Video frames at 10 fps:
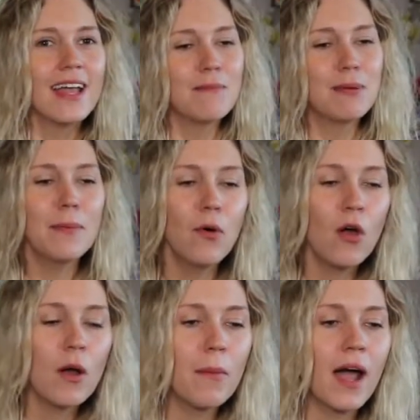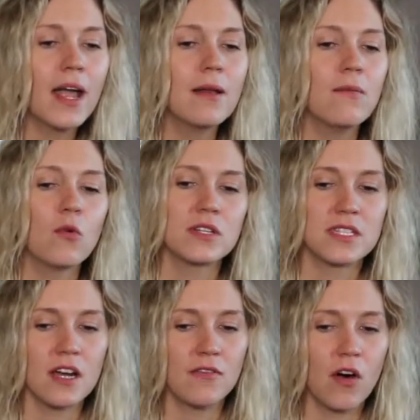people are buying more
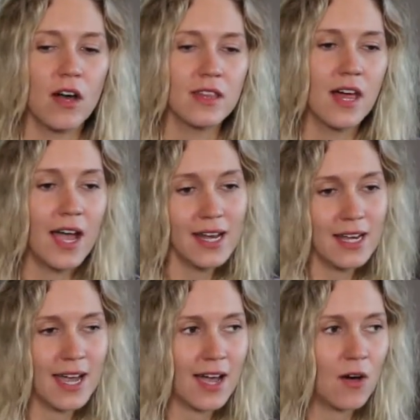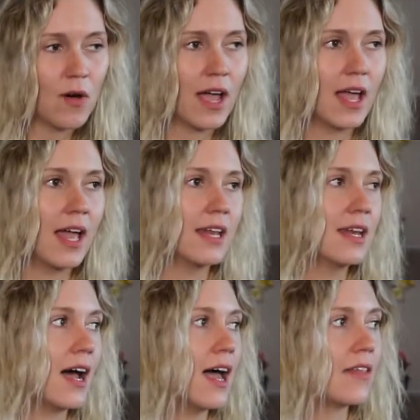stuff online now and
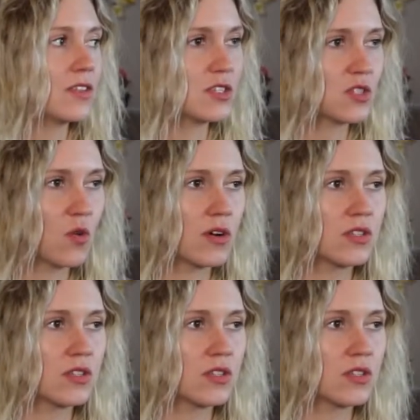not at the store.